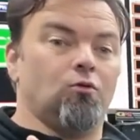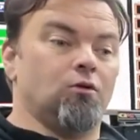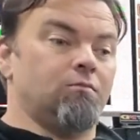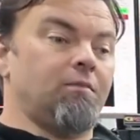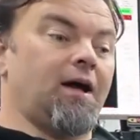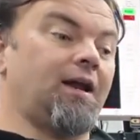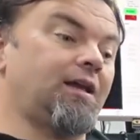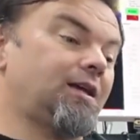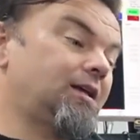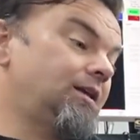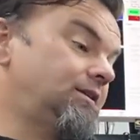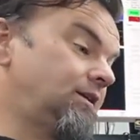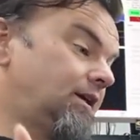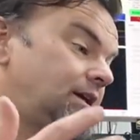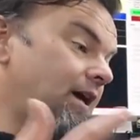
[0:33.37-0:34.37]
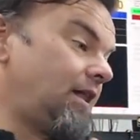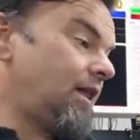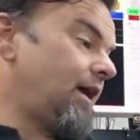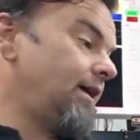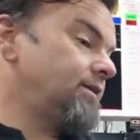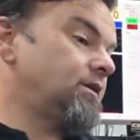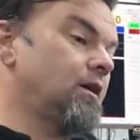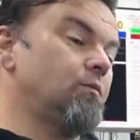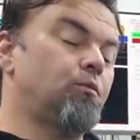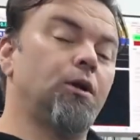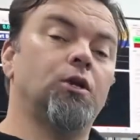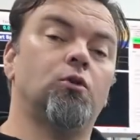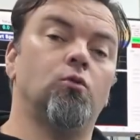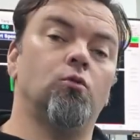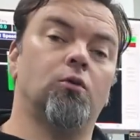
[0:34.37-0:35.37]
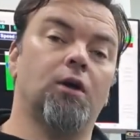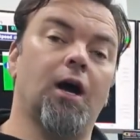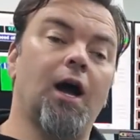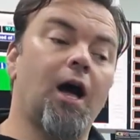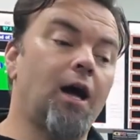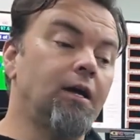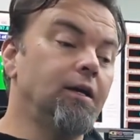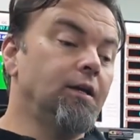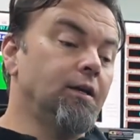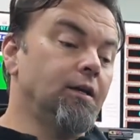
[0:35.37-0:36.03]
automatic, it is a Calais, so a pretty cool car.